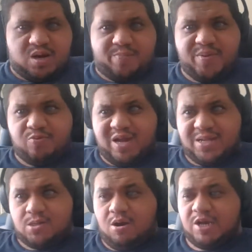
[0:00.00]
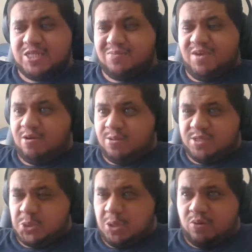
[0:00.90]
People like talking to me on
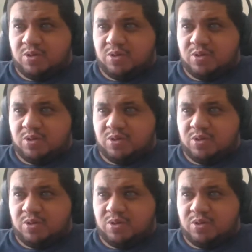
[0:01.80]
this phone.